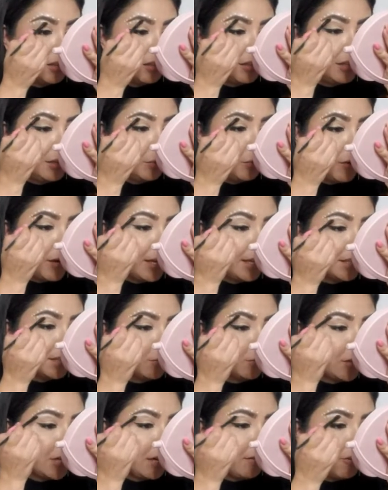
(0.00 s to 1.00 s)
erase,
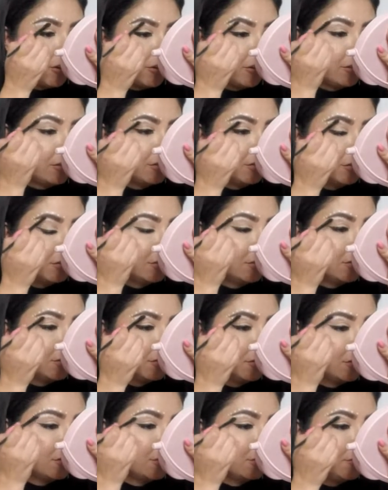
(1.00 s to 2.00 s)
whatever.
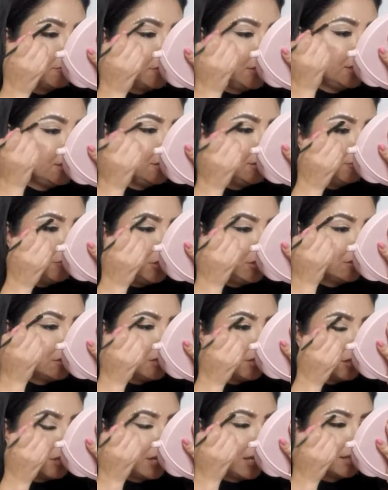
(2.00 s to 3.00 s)
We use
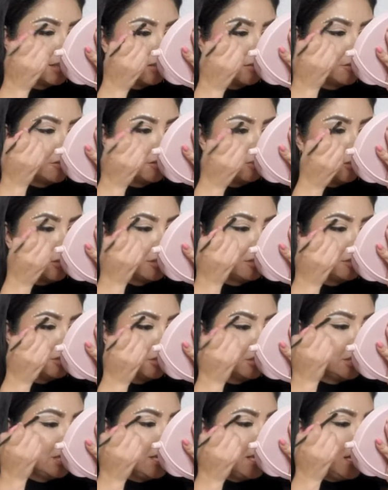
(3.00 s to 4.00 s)
all kinds of
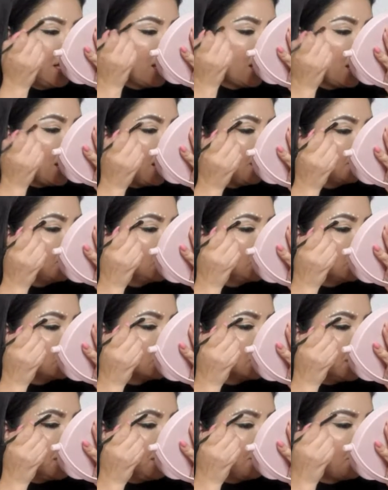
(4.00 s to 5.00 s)
terminology.
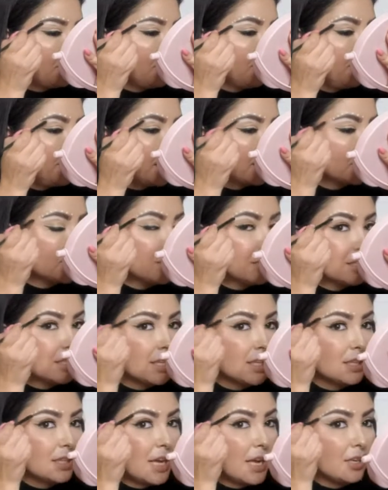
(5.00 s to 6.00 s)
Those imperfections
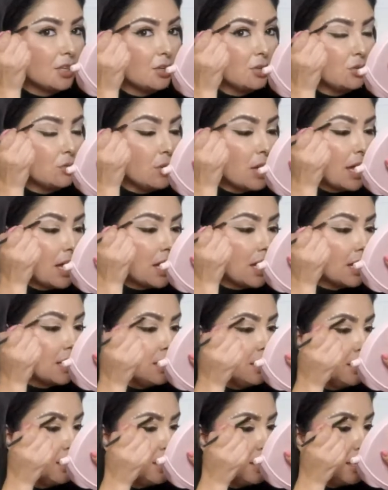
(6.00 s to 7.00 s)
that you had.
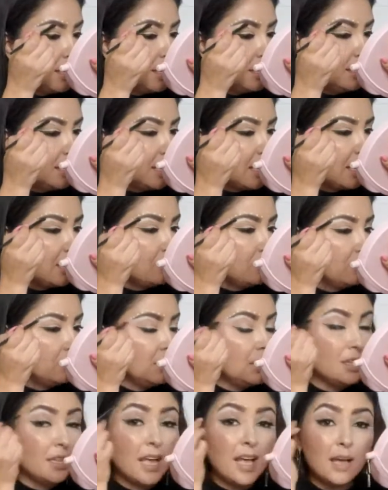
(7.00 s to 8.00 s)
Not
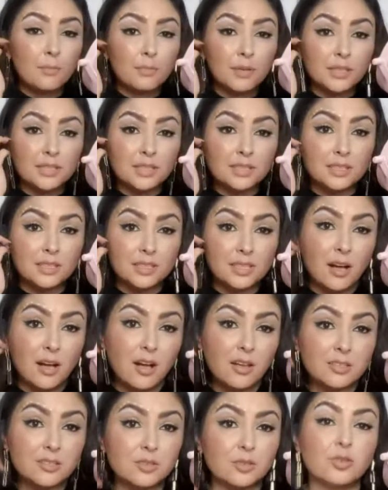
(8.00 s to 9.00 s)
only that, but this is
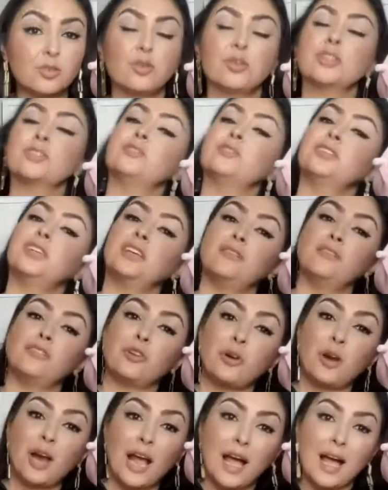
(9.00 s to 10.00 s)
also going to give
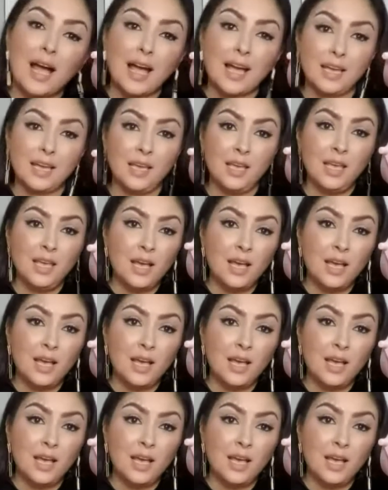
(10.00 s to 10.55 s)
your eye